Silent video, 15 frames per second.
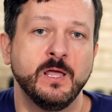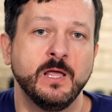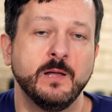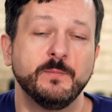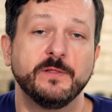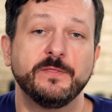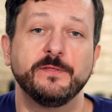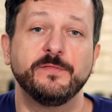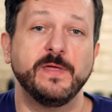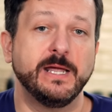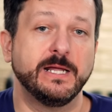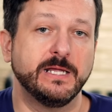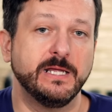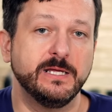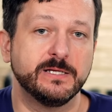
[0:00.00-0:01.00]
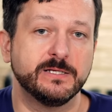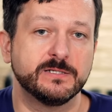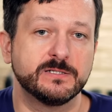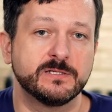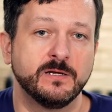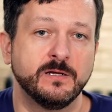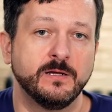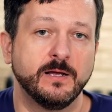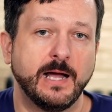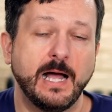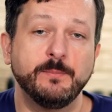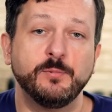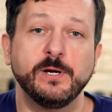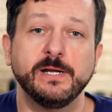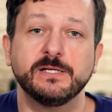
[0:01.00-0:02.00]
But the thing is,
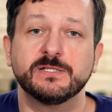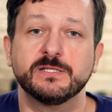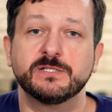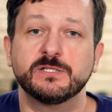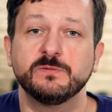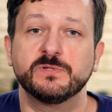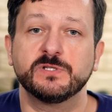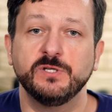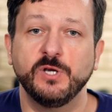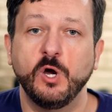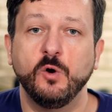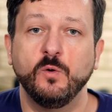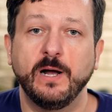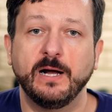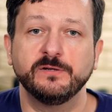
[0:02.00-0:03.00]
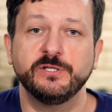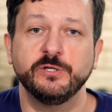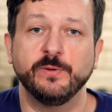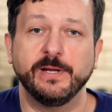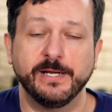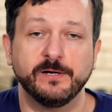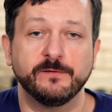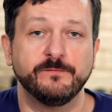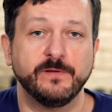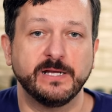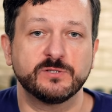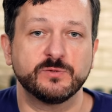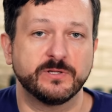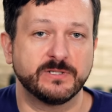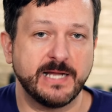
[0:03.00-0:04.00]
Operating systems know how to
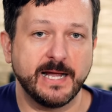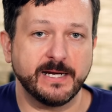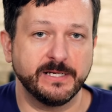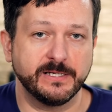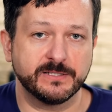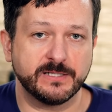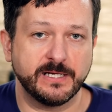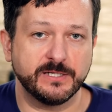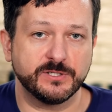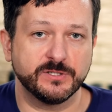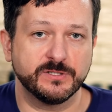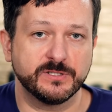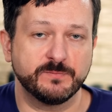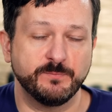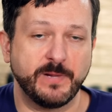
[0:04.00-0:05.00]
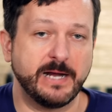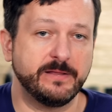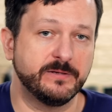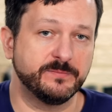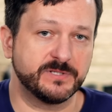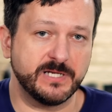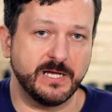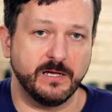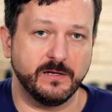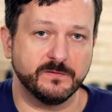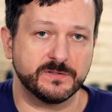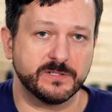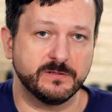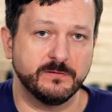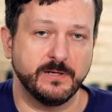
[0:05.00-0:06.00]
interface with docking stations by
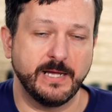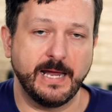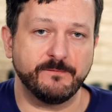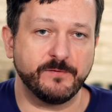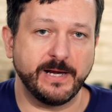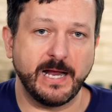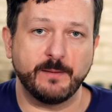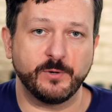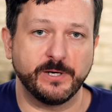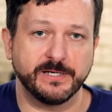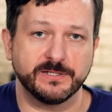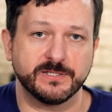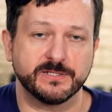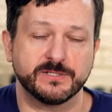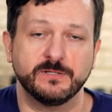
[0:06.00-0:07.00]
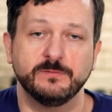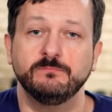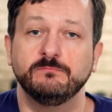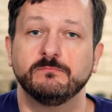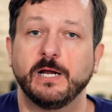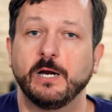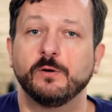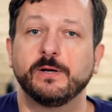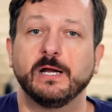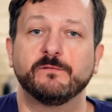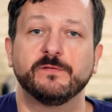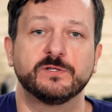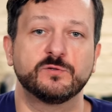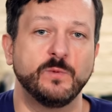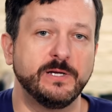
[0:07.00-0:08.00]
themselves. Every operating system, I don't care if
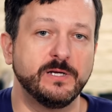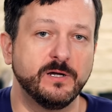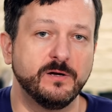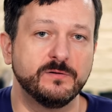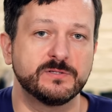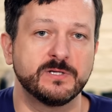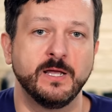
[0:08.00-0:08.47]
it's Windows,